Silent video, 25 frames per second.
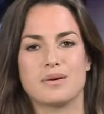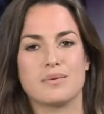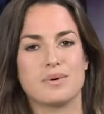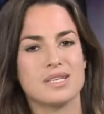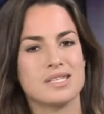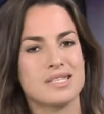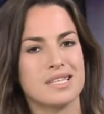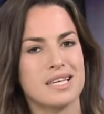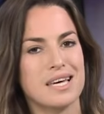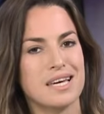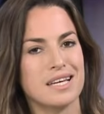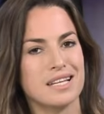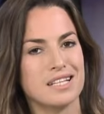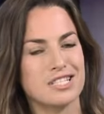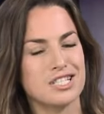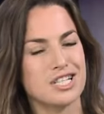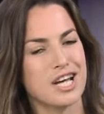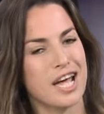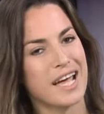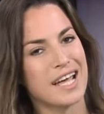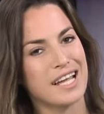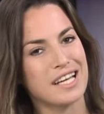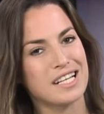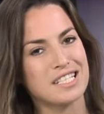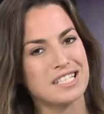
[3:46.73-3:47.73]
we're seeing a
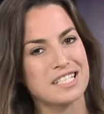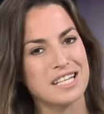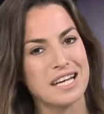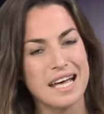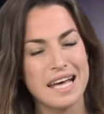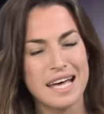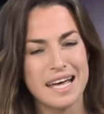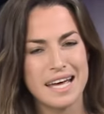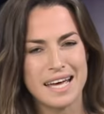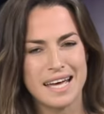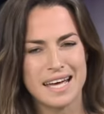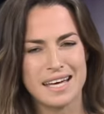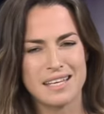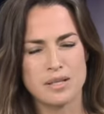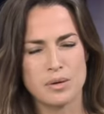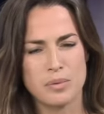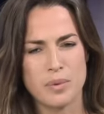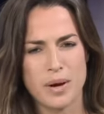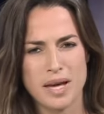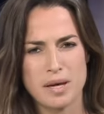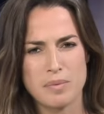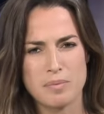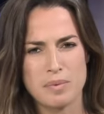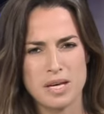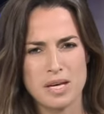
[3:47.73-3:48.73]
change in the
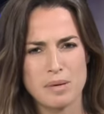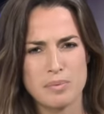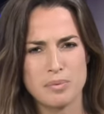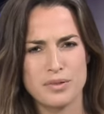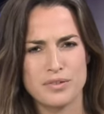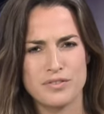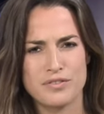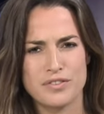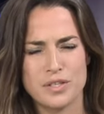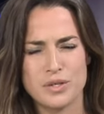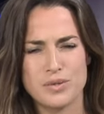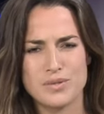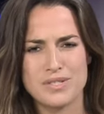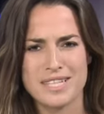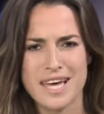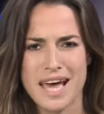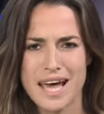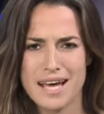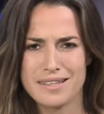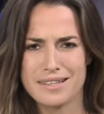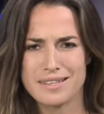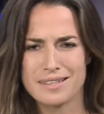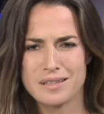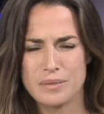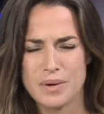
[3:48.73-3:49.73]
way people view
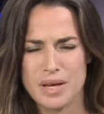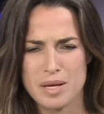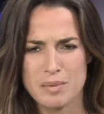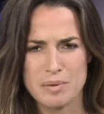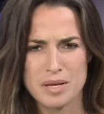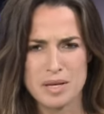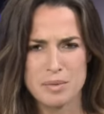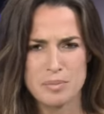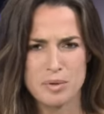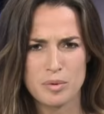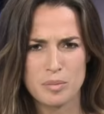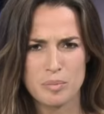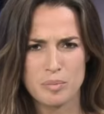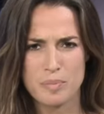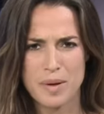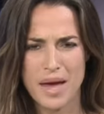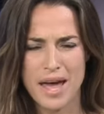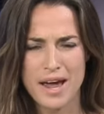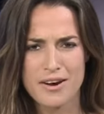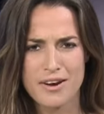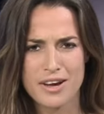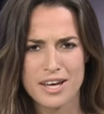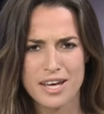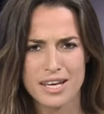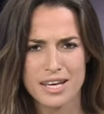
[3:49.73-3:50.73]
death, in the way people
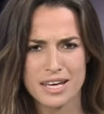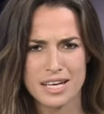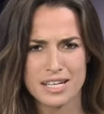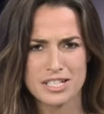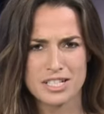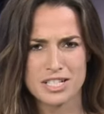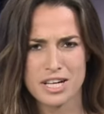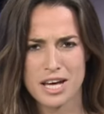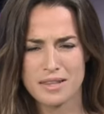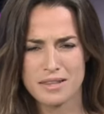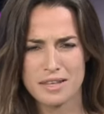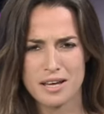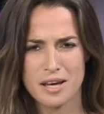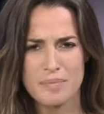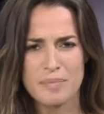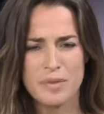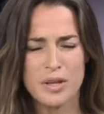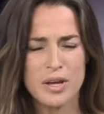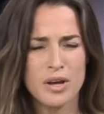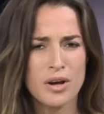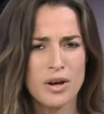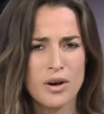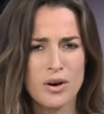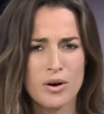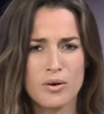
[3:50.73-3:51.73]
bury each other,
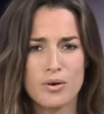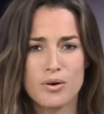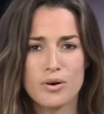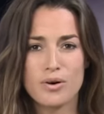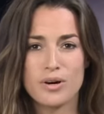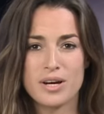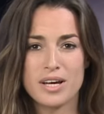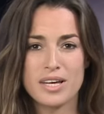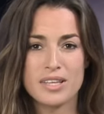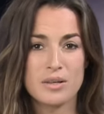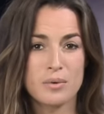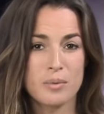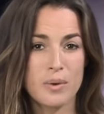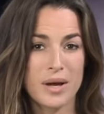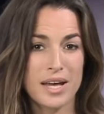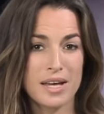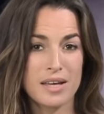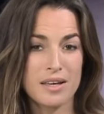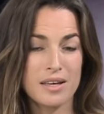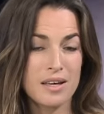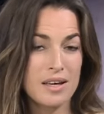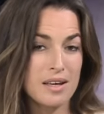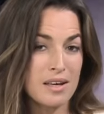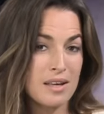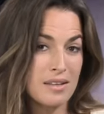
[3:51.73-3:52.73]
or in the
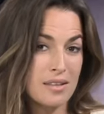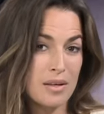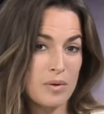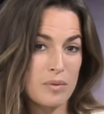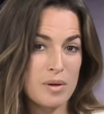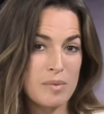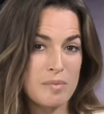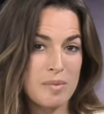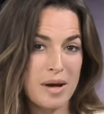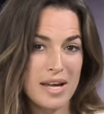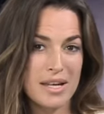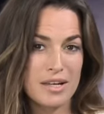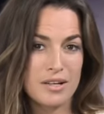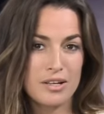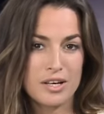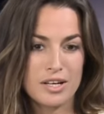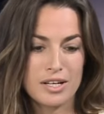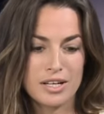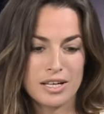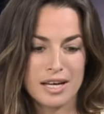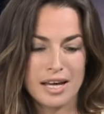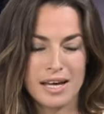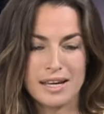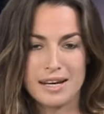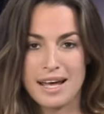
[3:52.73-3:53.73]
way that we might
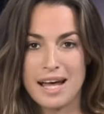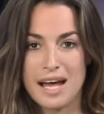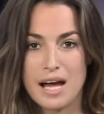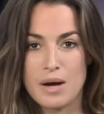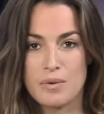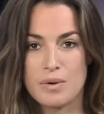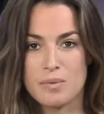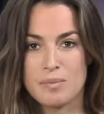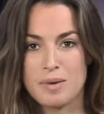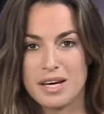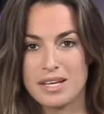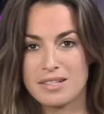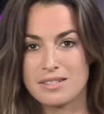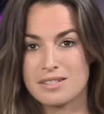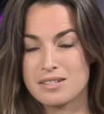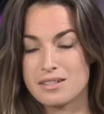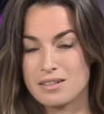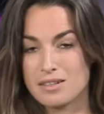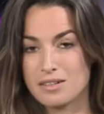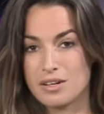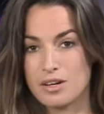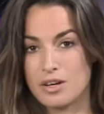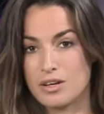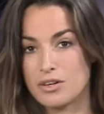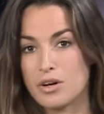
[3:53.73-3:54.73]
look at how we might
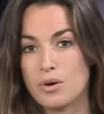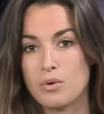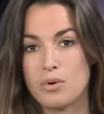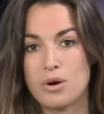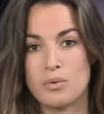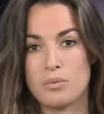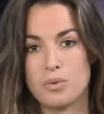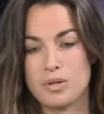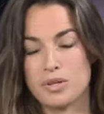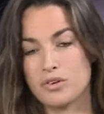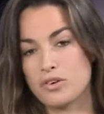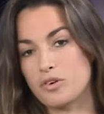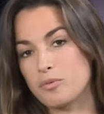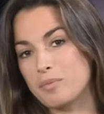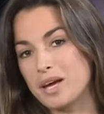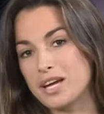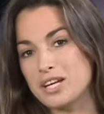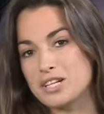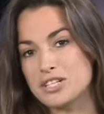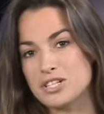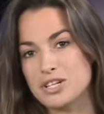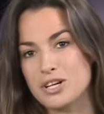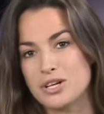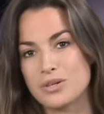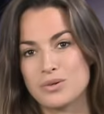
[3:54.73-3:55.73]
go on with
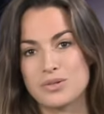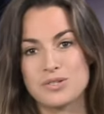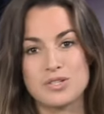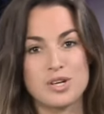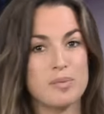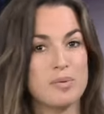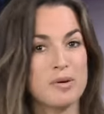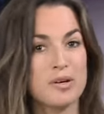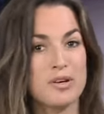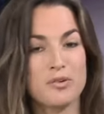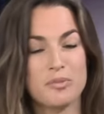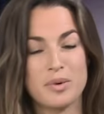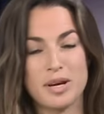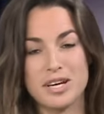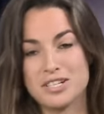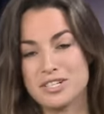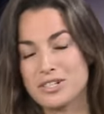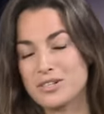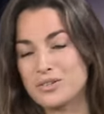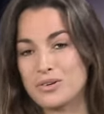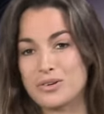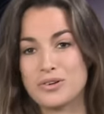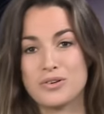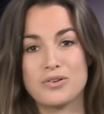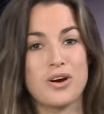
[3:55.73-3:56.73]
cremation or stopping
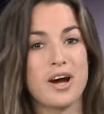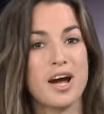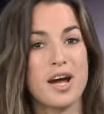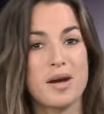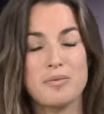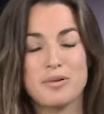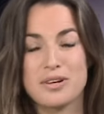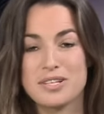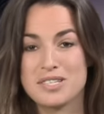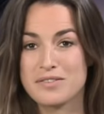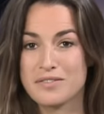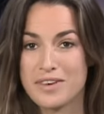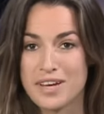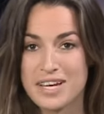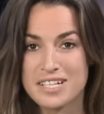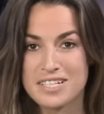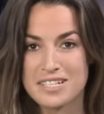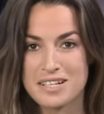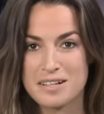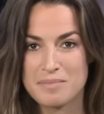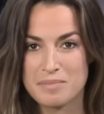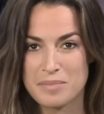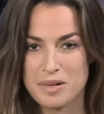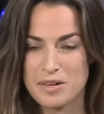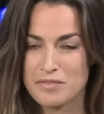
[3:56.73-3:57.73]
cremation or
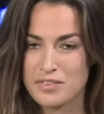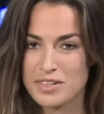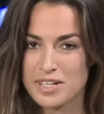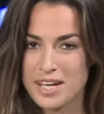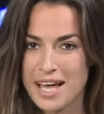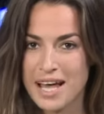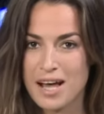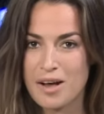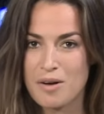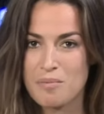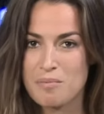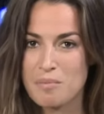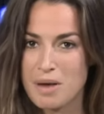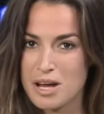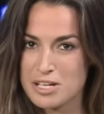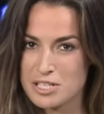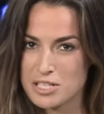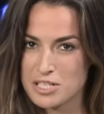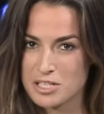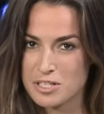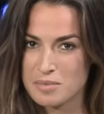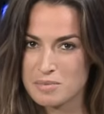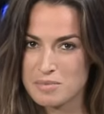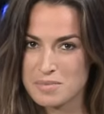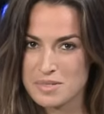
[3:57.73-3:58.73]
cryopreservation. But for now,
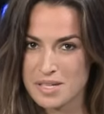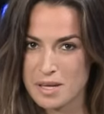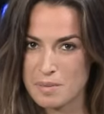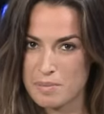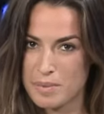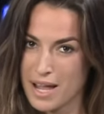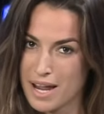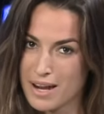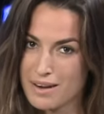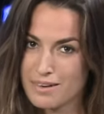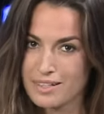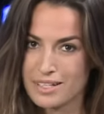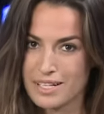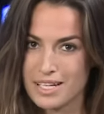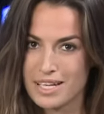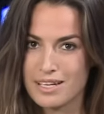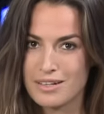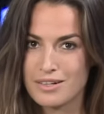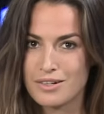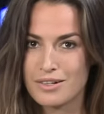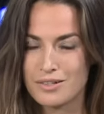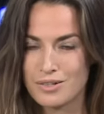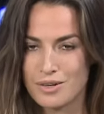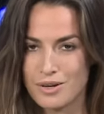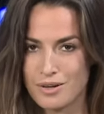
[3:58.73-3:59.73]
mushrooms apparently
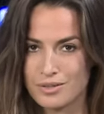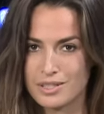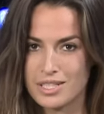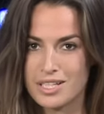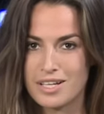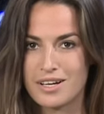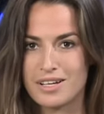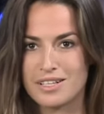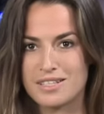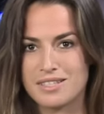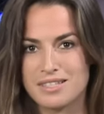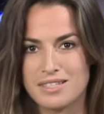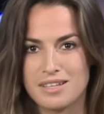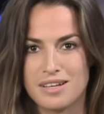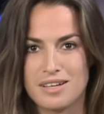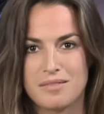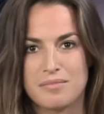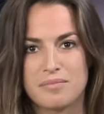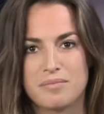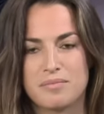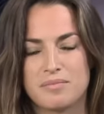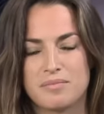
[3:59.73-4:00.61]
could hold the answer.